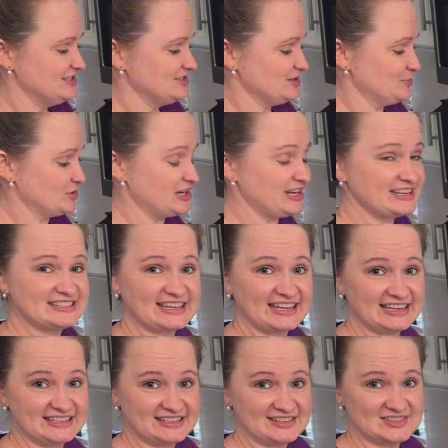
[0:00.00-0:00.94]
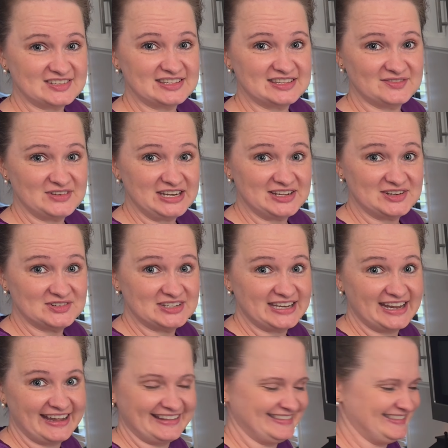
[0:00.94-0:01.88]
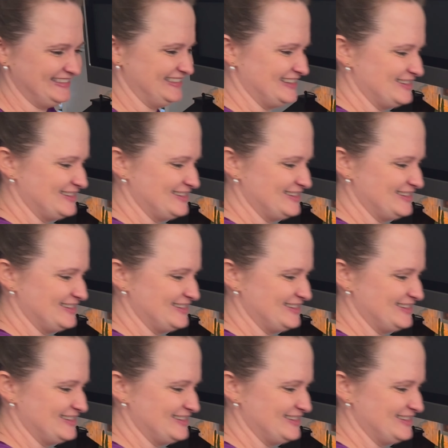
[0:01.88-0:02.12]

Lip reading: So I'm pretty excited to use it in the video today.